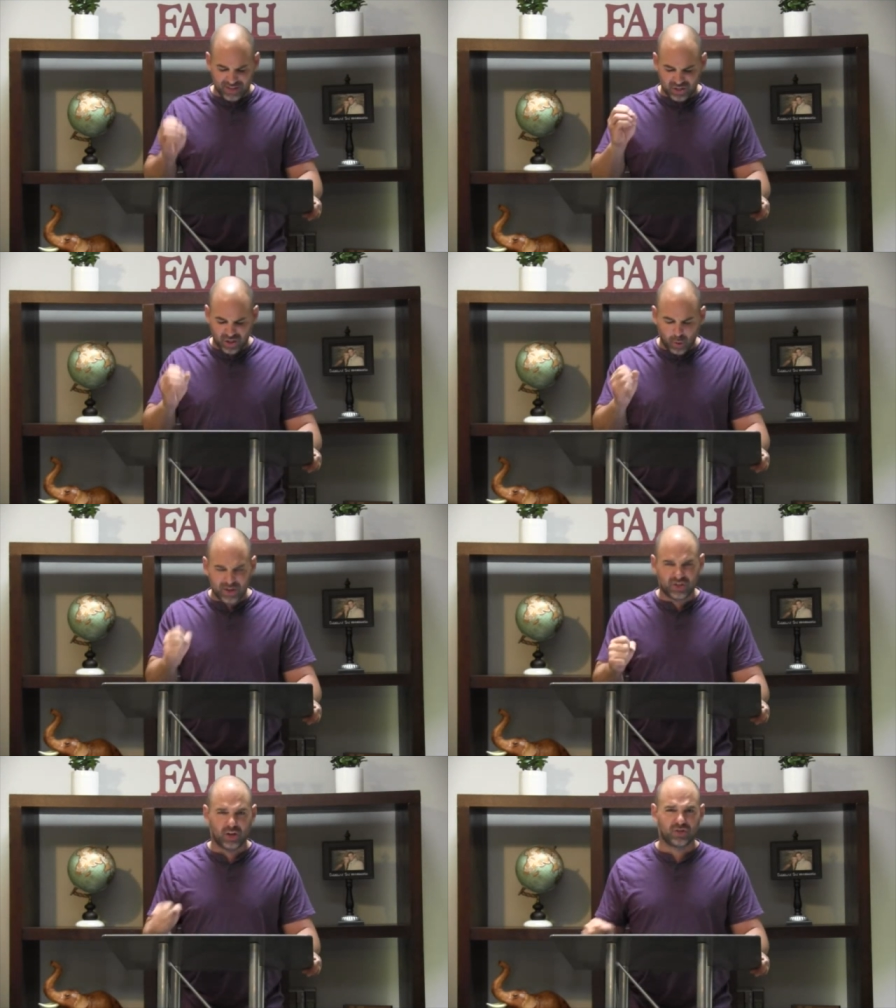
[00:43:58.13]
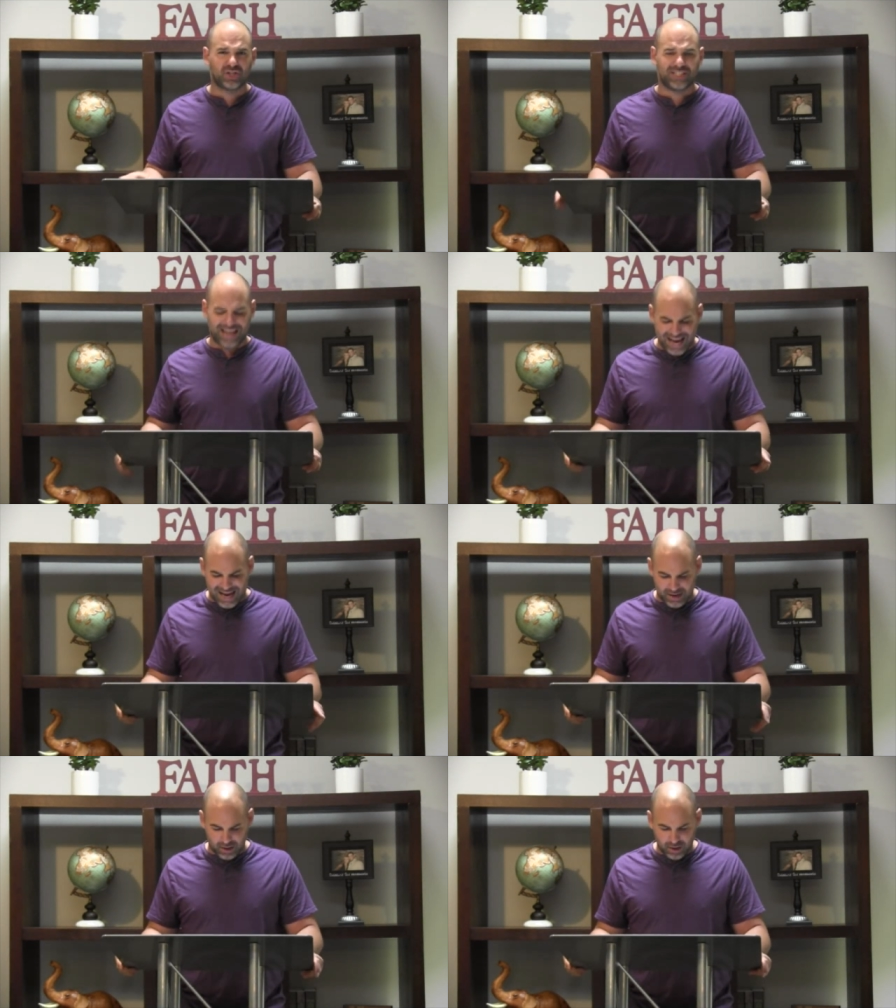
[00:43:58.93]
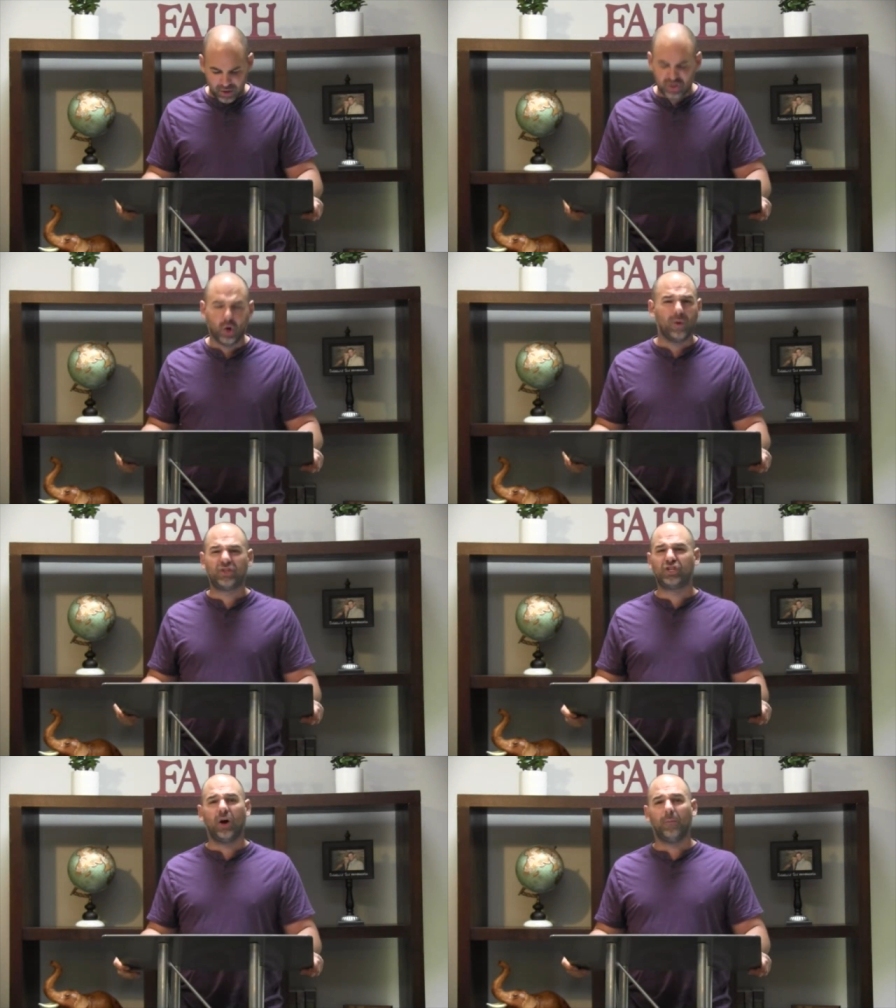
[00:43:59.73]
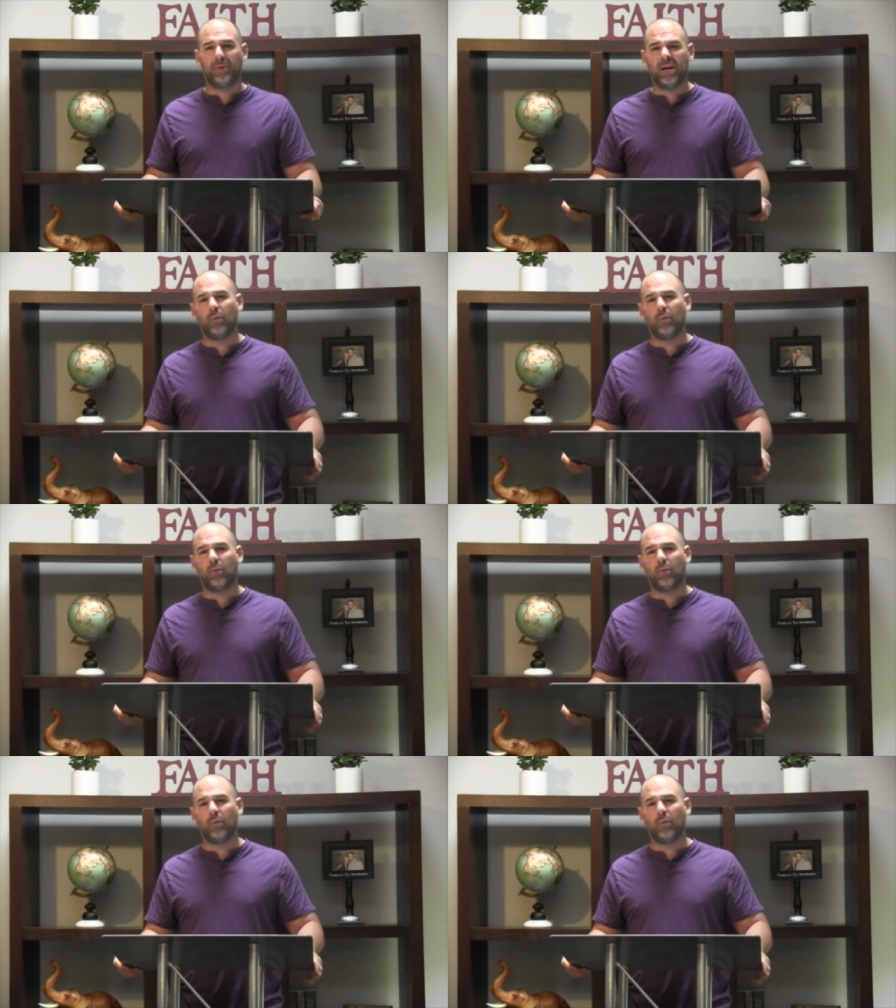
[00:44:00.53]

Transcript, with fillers: And so it shall stand. So it shall be.